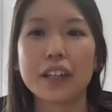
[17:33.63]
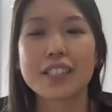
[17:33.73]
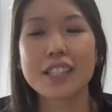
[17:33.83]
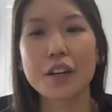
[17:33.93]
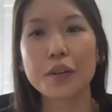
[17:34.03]

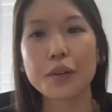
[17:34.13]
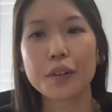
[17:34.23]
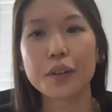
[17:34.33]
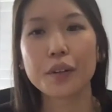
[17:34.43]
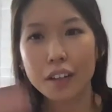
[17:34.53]

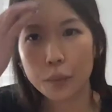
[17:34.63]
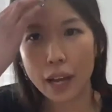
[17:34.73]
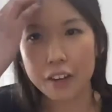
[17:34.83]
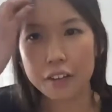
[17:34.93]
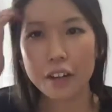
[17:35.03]
so
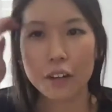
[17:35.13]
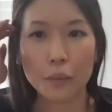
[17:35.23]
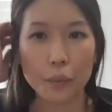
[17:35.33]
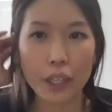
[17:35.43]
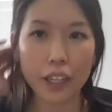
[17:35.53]
I don't
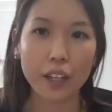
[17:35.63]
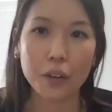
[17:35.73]
know.